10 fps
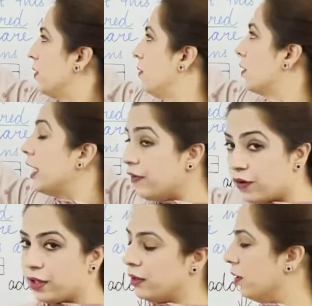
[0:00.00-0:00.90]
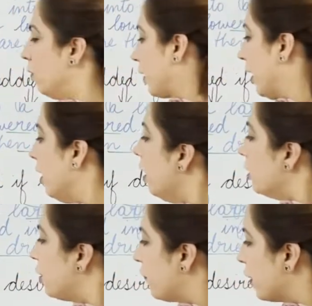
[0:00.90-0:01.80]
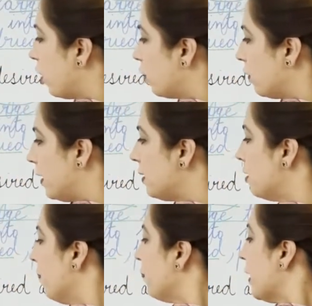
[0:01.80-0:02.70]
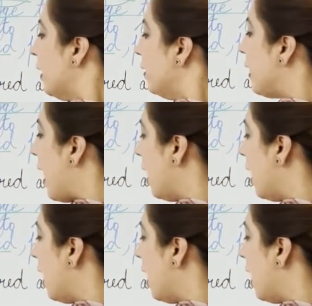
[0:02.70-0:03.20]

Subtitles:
keyword. Okay, shifting on to this. Dash